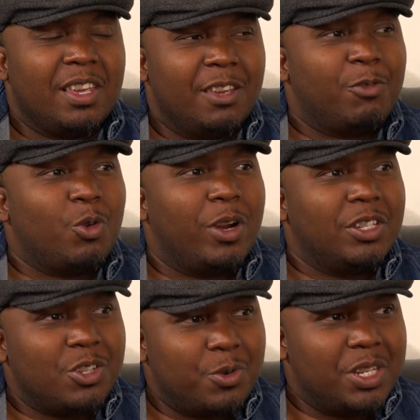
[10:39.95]
if you
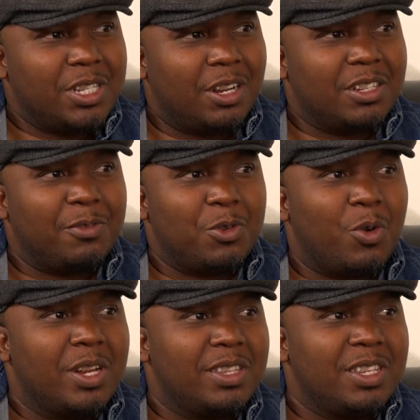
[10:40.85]
want to reach out, if you
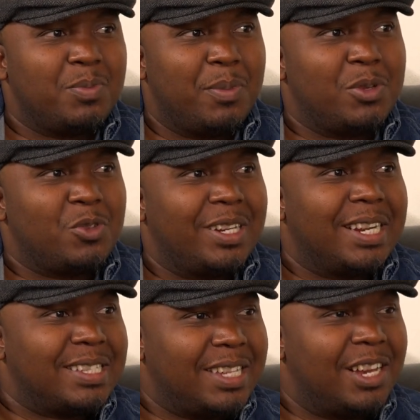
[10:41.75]
want these people to
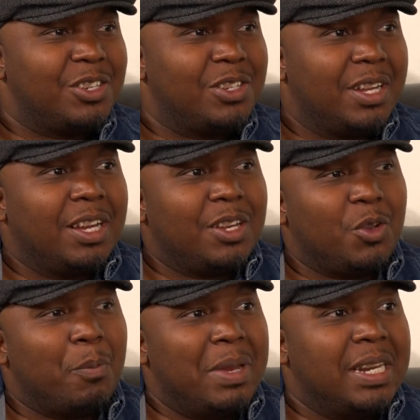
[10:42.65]
understand
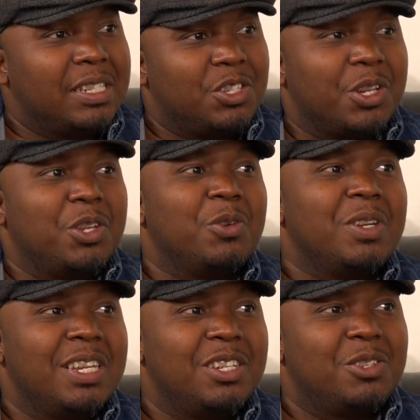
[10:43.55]
your ministry, you
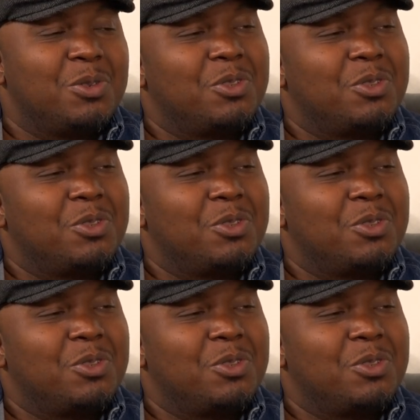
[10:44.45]
need to